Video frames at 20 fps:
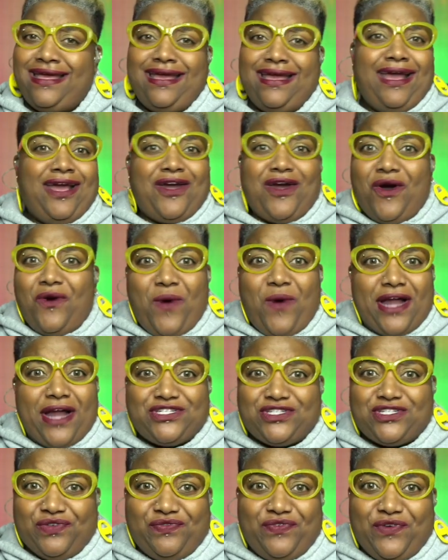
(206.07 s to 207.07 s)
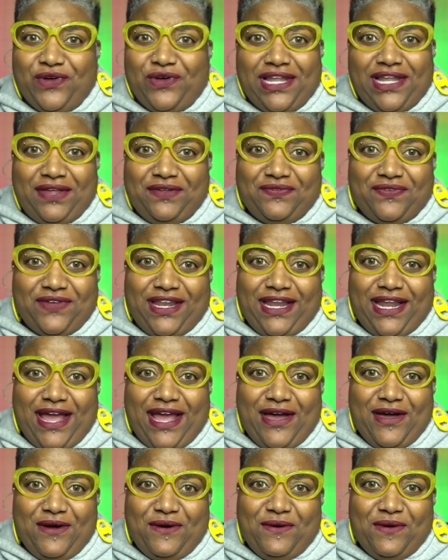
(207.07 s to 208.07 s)
Go watch the full-length
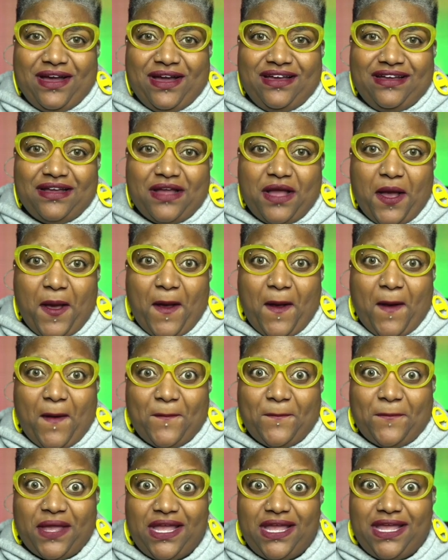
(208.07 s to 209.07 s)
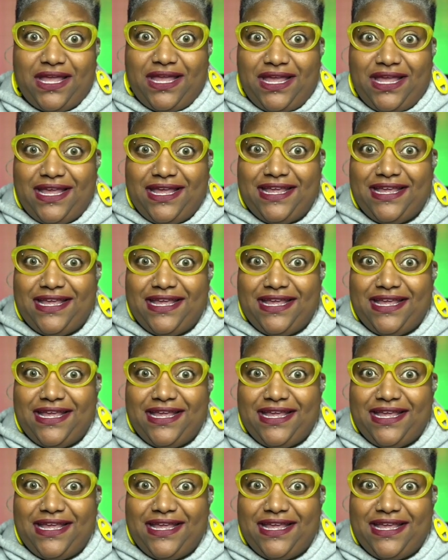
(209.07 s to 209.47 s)
video. Peace.